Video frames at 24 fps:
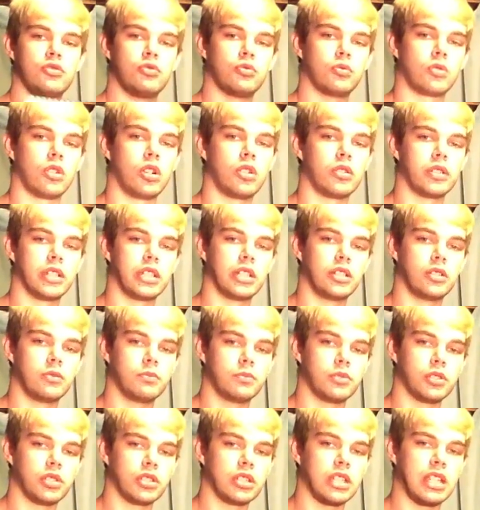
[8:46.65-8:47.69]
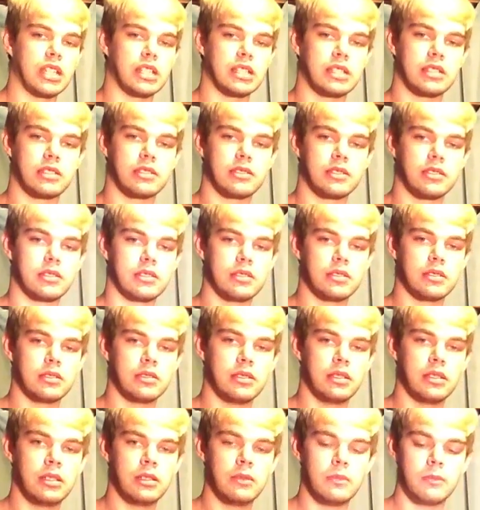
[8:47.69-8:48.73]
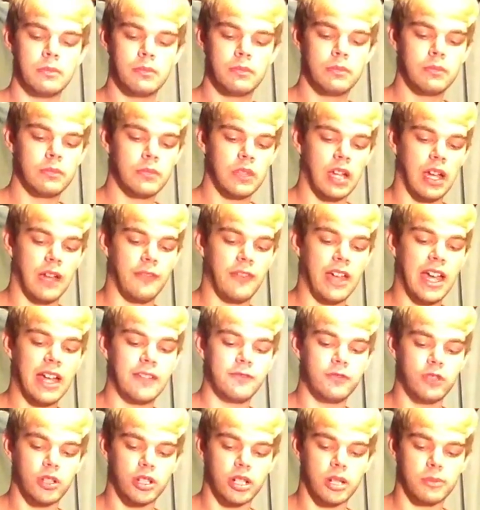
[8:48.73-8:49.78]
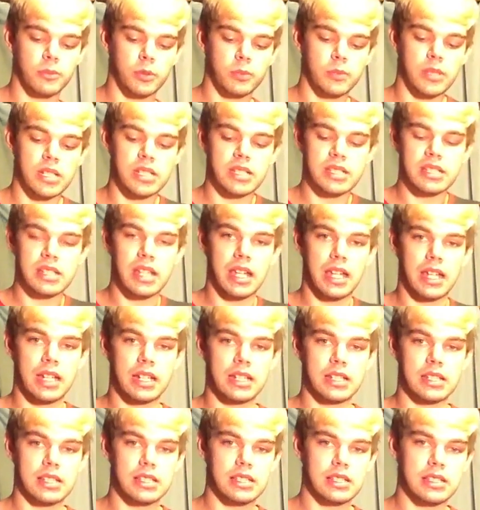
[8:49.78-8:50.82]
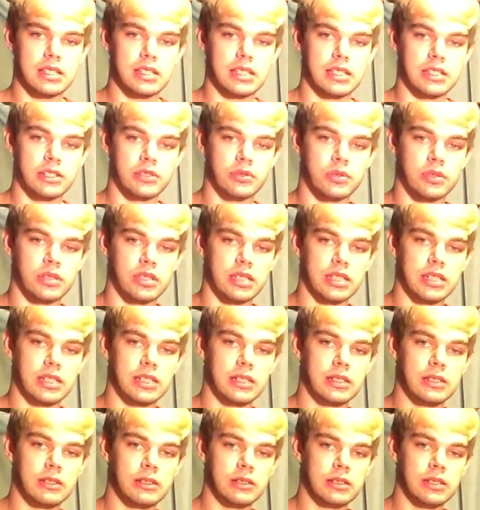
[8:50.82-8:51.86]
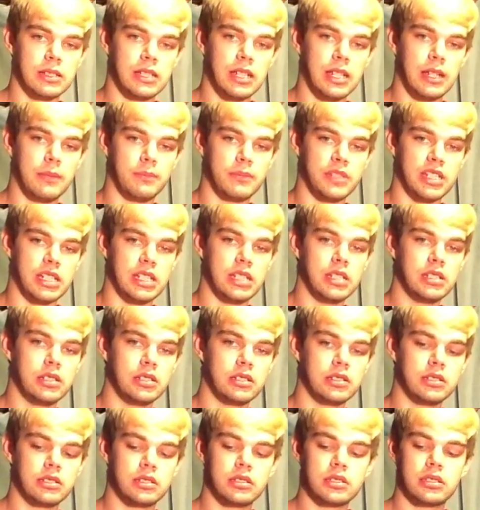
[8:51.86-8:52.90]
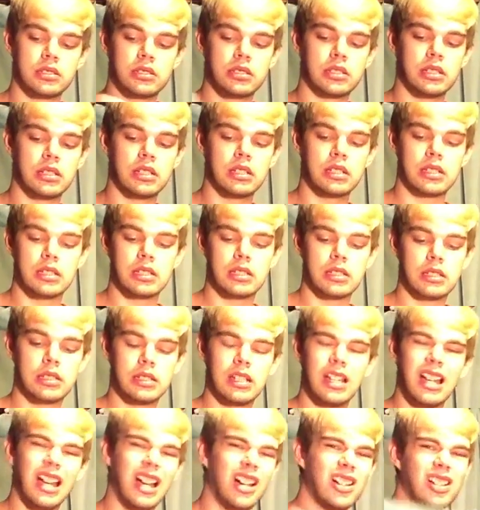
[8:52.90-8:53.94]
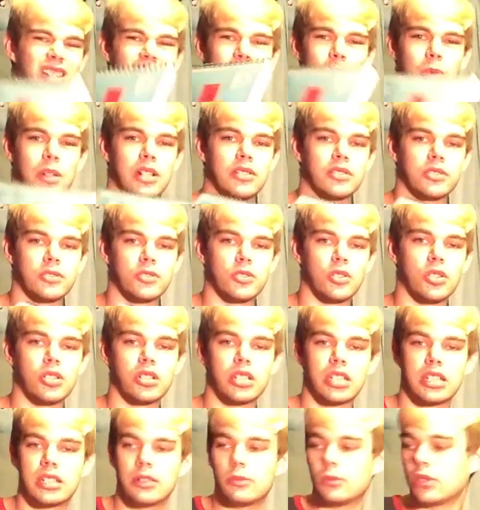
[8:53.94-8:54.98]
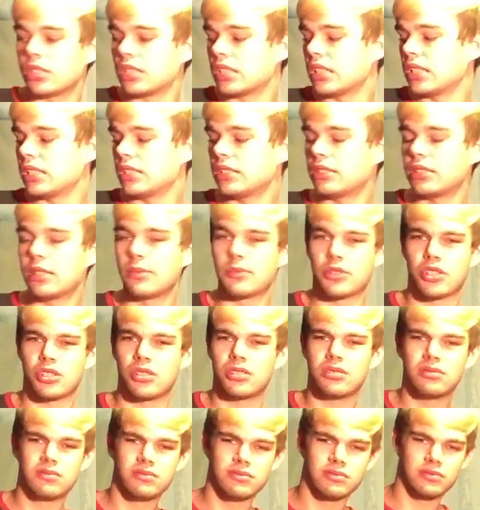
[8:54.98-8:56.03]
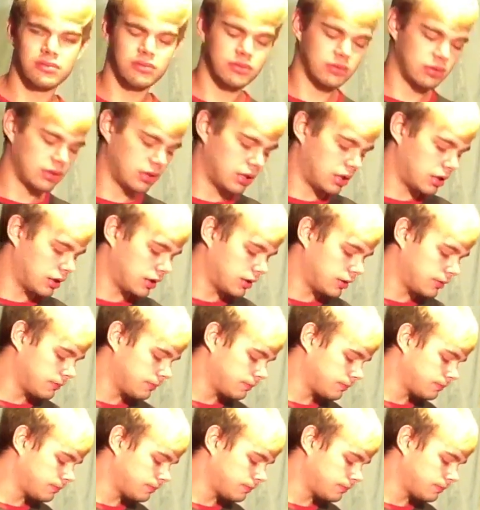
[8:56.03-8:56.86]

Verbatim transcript: drawing notebook that I've had for a couple months and it's literally empty. I'll get around to drawing in it one day, I'm sure. Um,